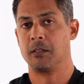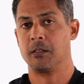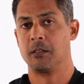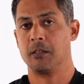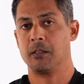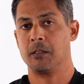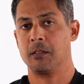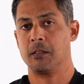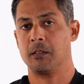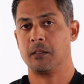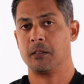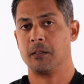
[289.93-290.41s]

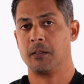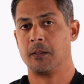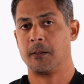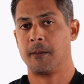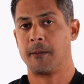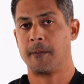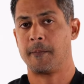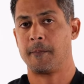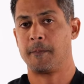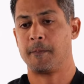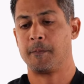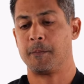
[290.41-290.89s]

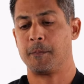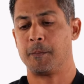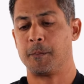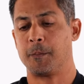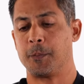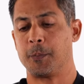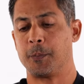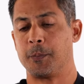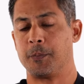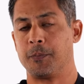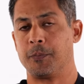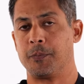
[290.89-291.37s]

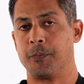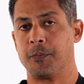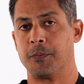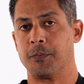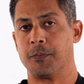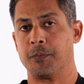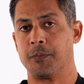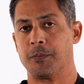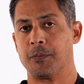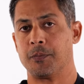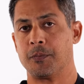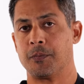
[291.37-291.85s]

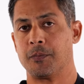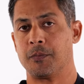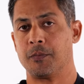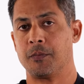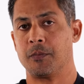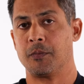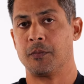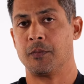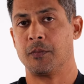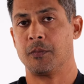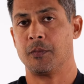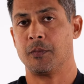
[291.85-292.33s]

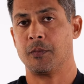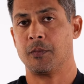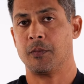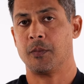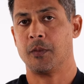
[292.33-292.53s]
Nobody speaks.